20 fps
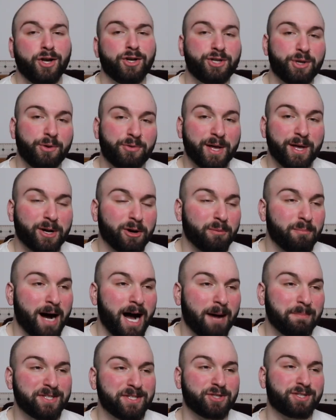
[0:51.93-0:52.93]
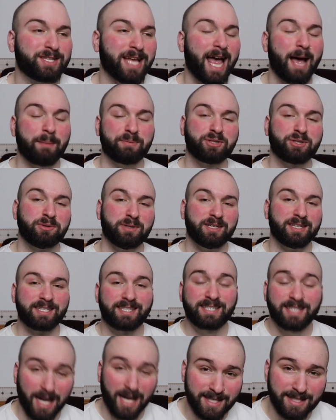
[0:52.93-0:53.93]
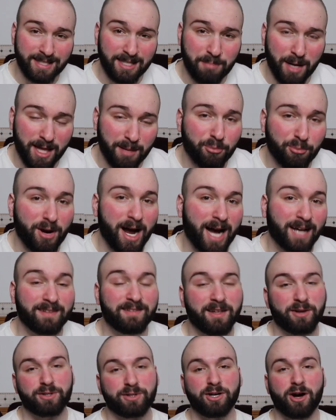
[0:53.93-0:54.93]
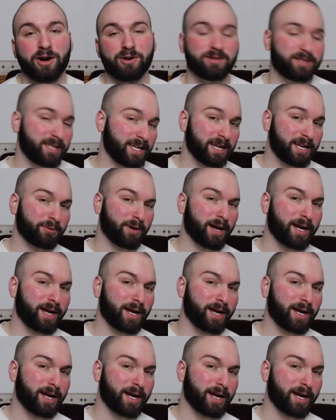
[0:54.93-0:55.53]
Do you think her mom is just absolutely disgusted by the broccoli that her daughter's eating right